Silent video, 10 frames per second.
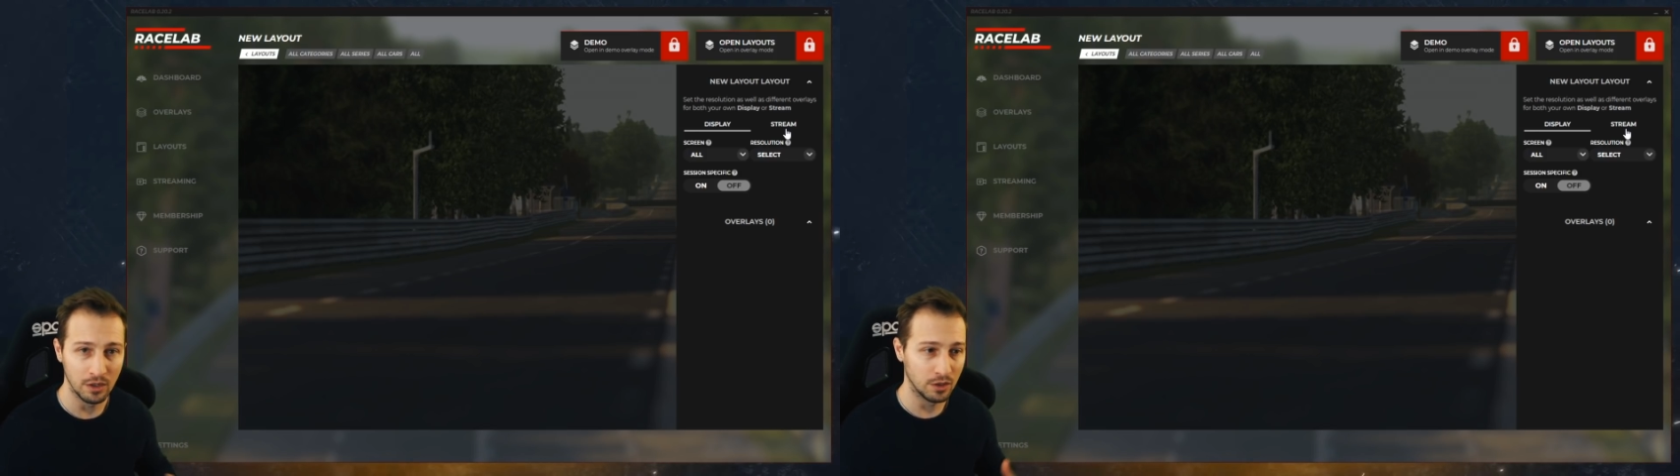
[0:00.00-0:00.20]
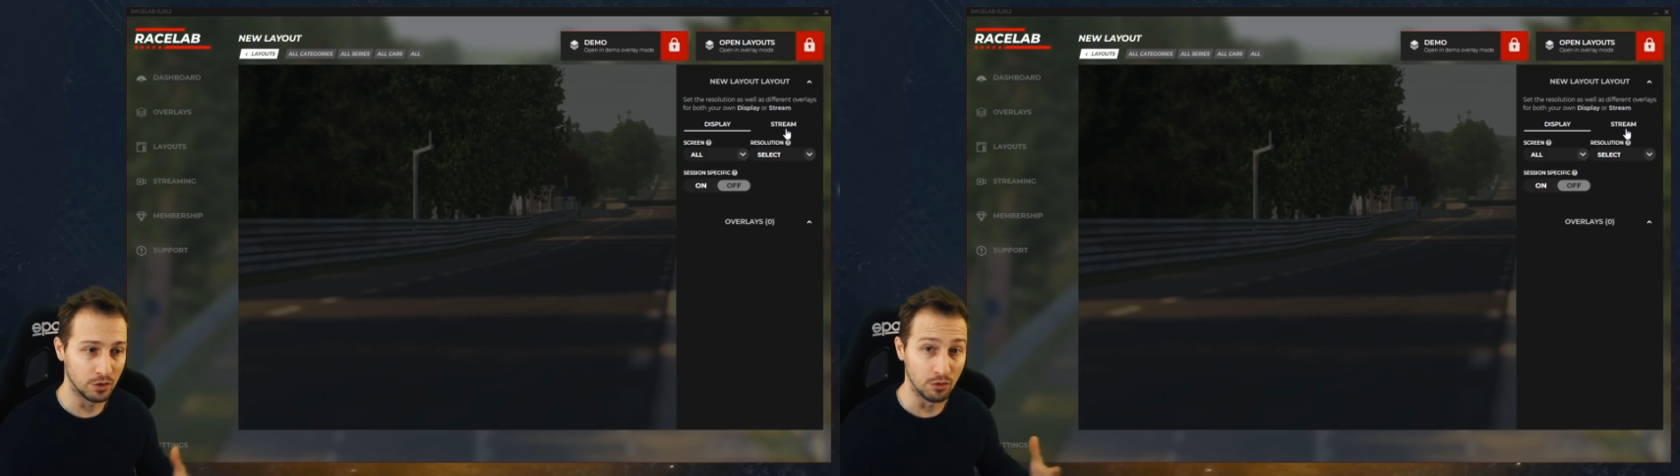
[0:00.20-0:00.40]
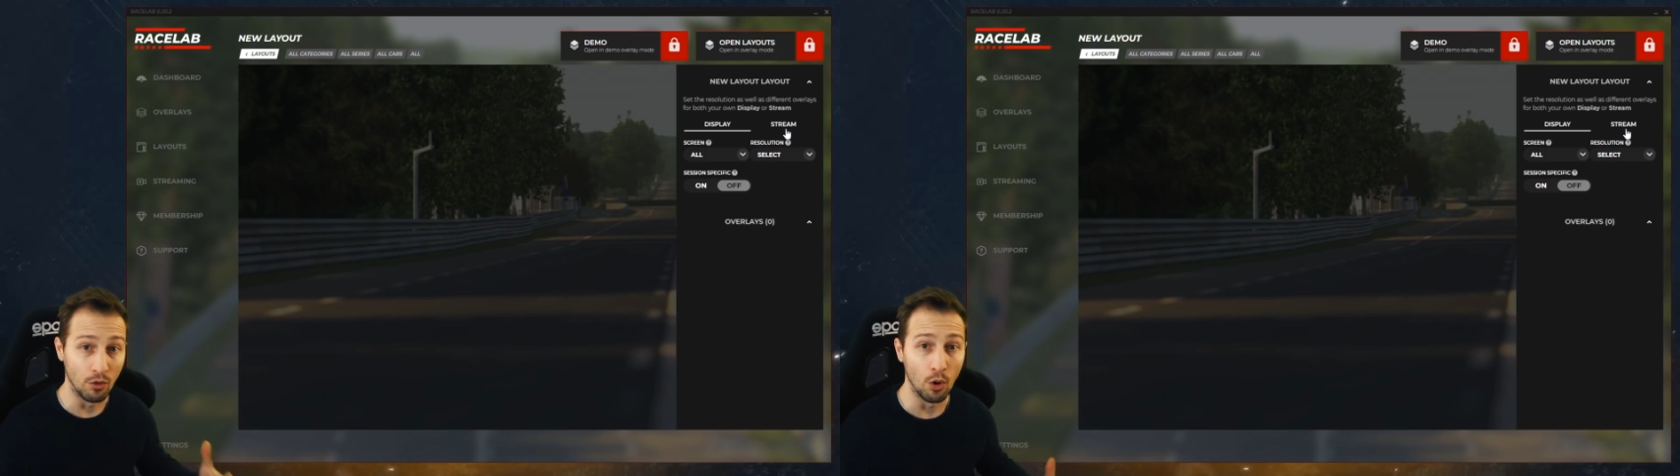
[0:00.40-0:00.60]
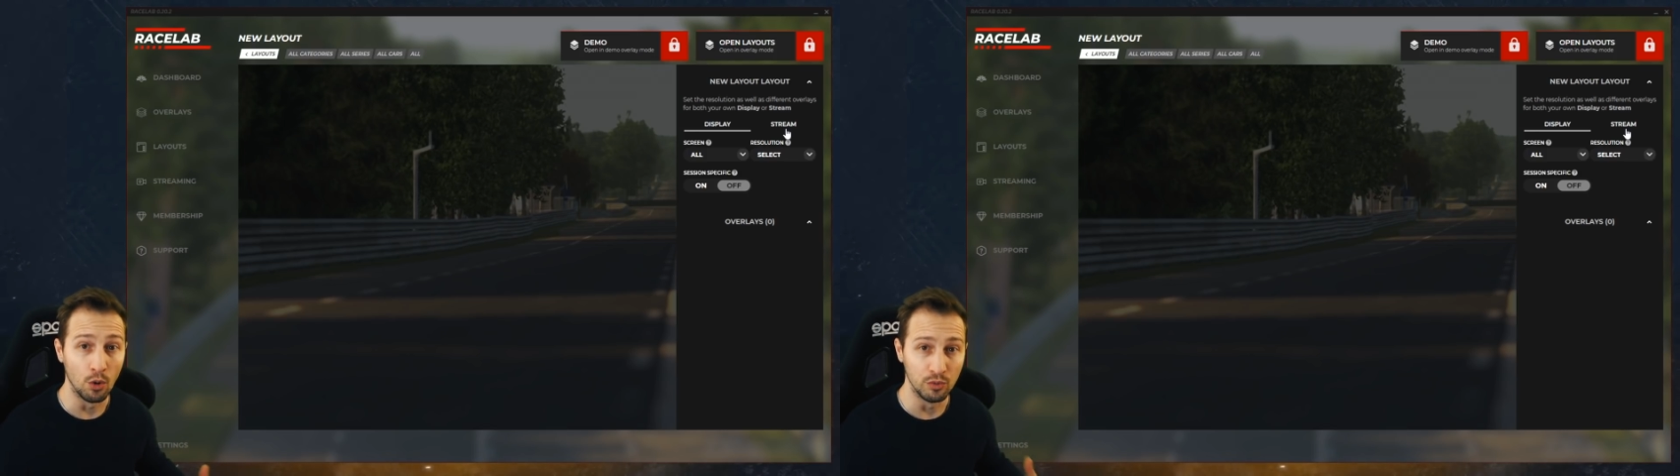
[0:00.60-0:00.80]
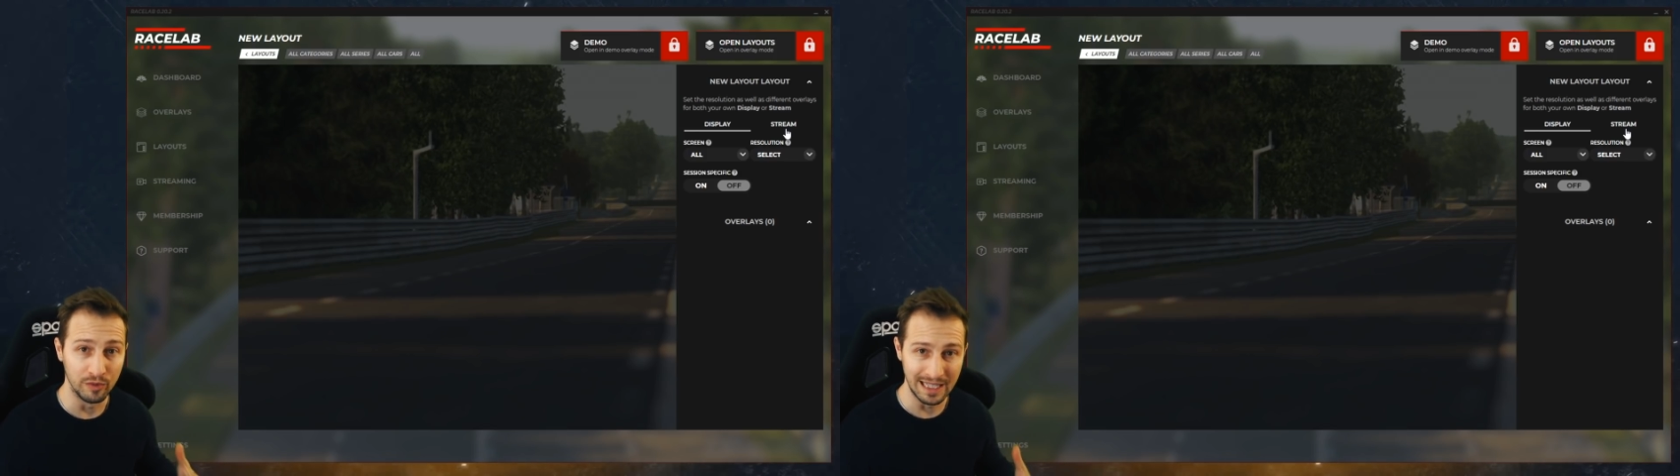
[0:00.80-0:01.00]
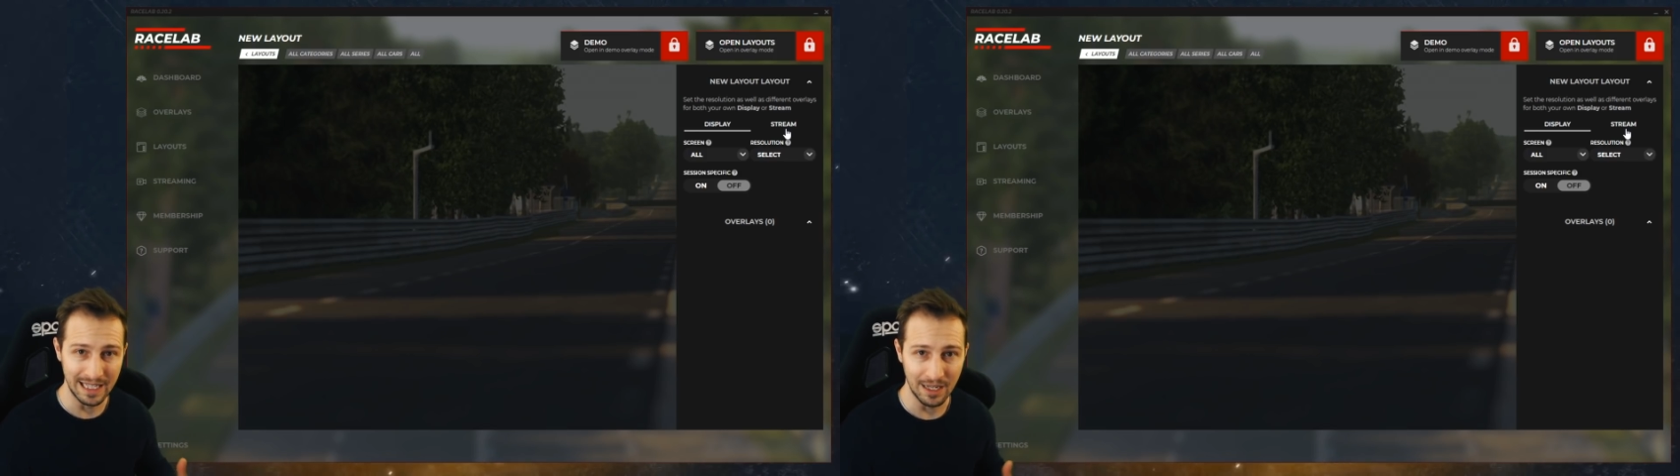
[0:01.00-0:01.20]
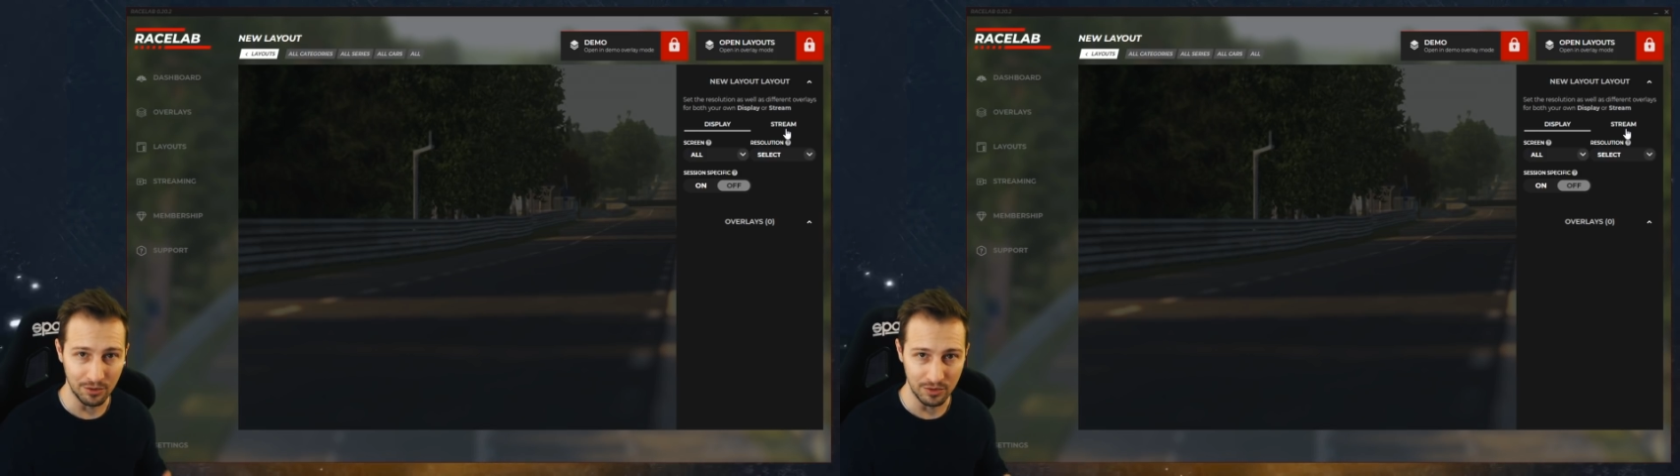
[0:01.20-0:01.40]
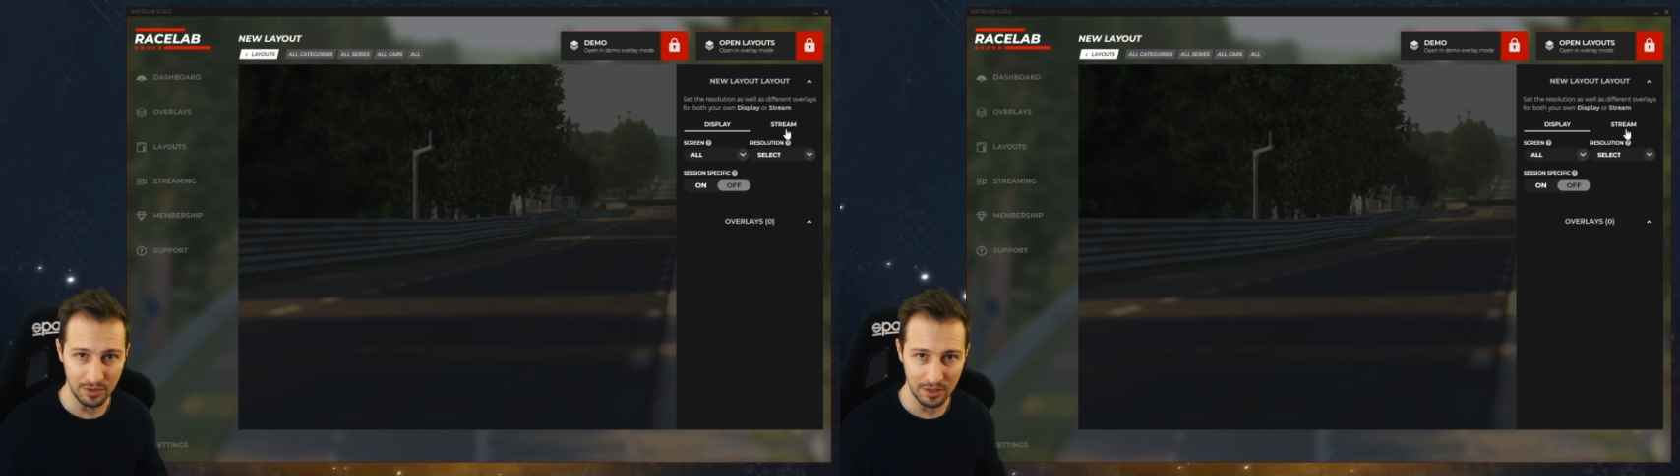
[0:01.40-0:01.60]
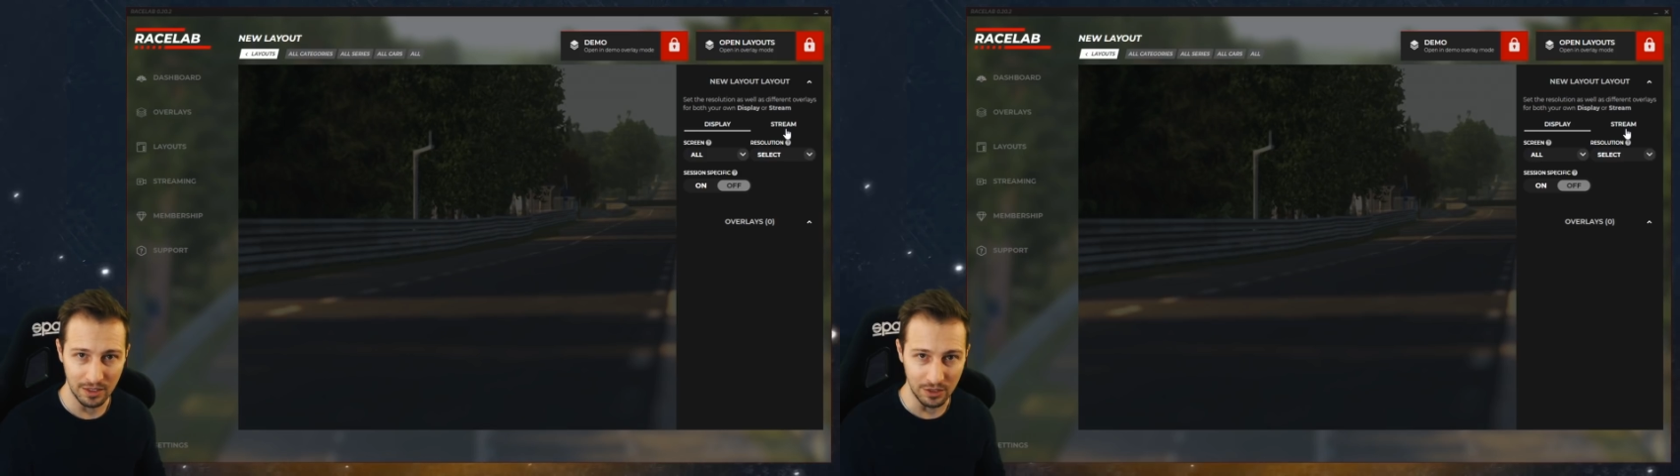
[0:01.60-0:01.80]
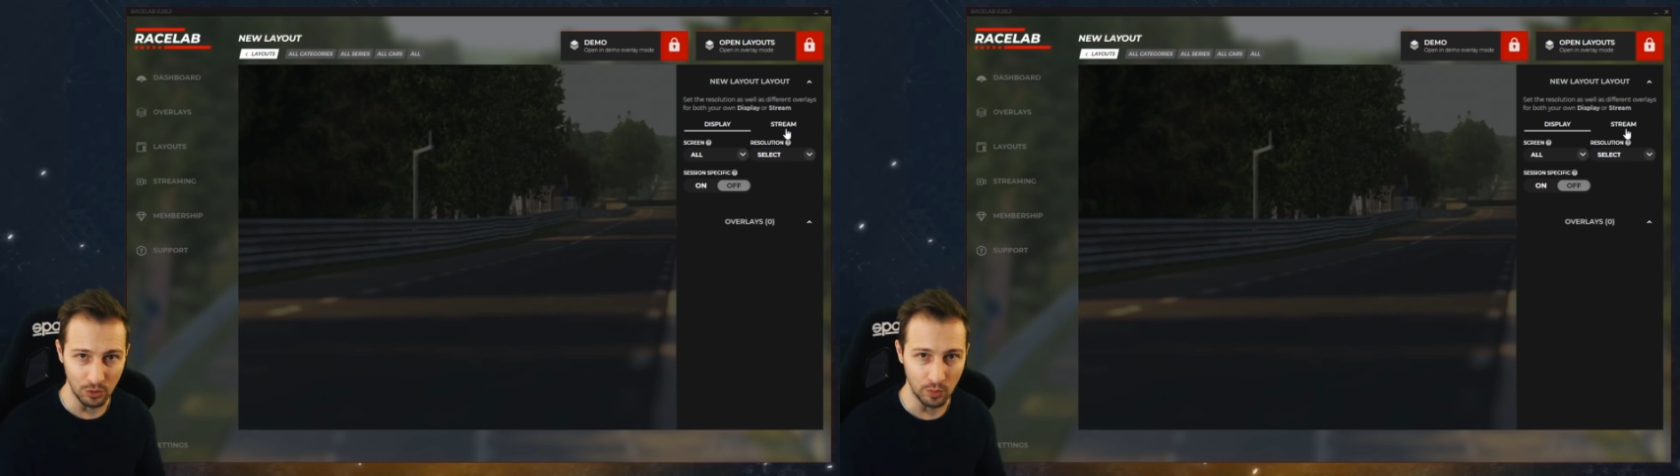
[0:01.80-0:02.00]
your own layout
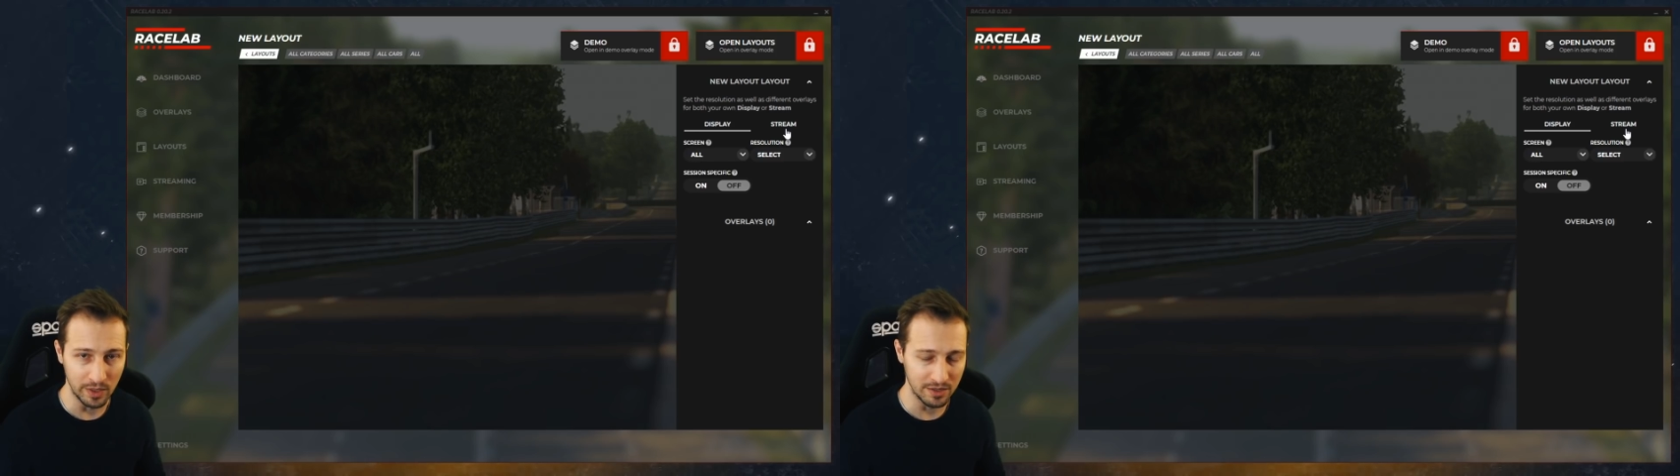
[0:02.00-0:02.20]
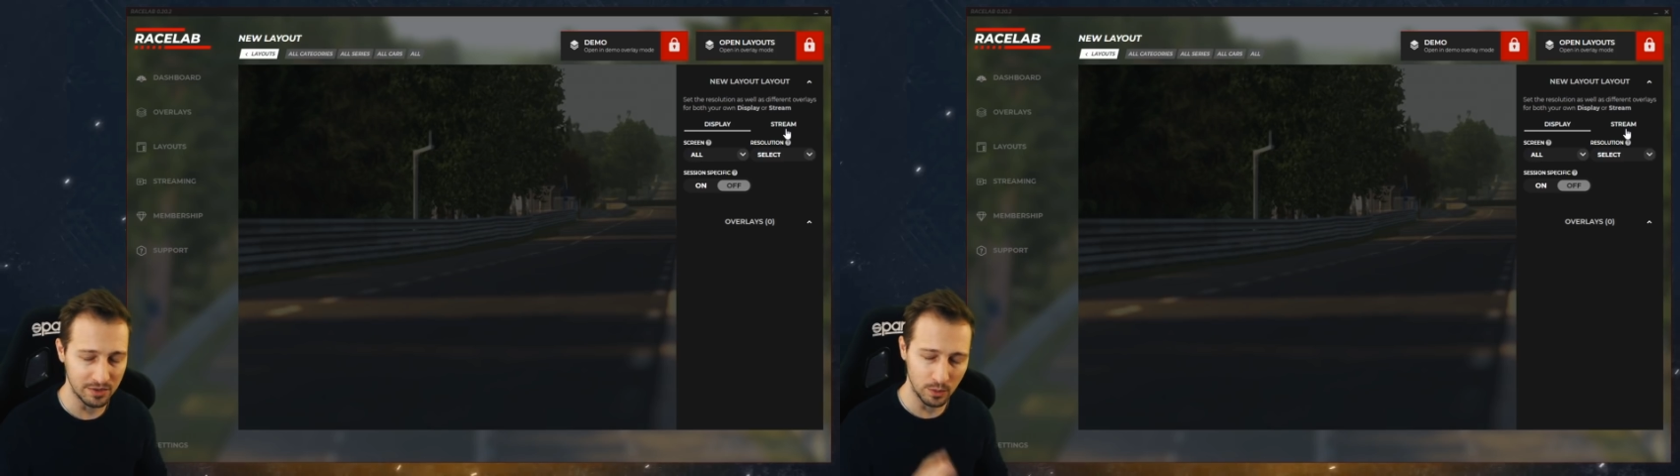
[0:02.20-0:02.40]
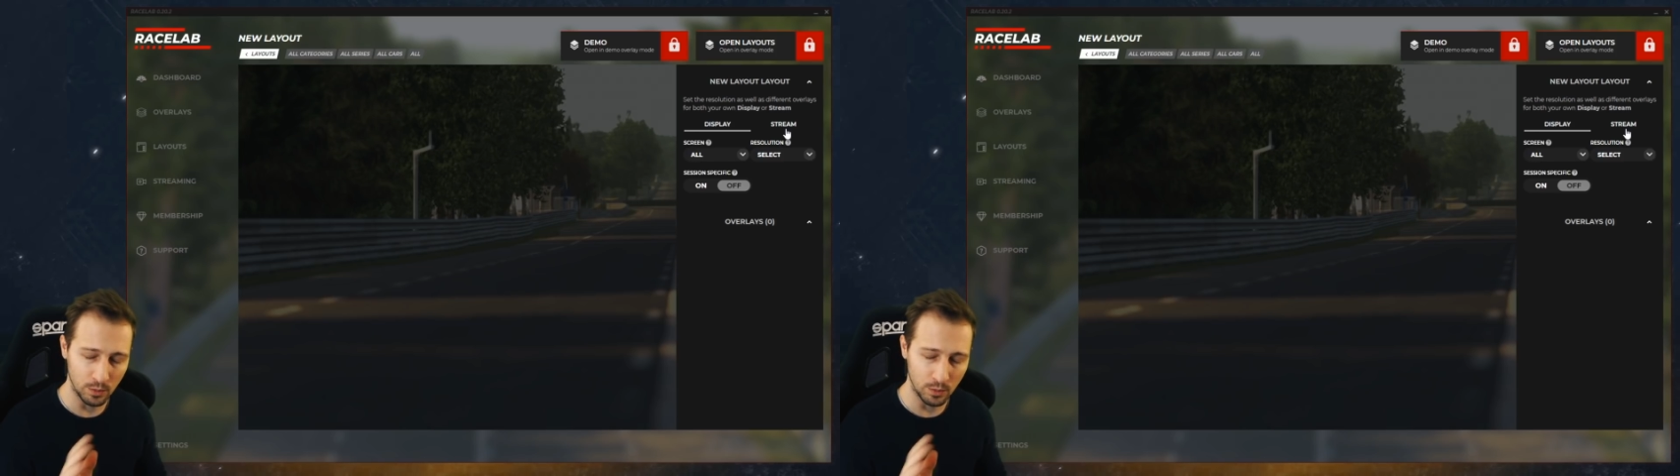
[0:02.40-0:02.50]
in OBS.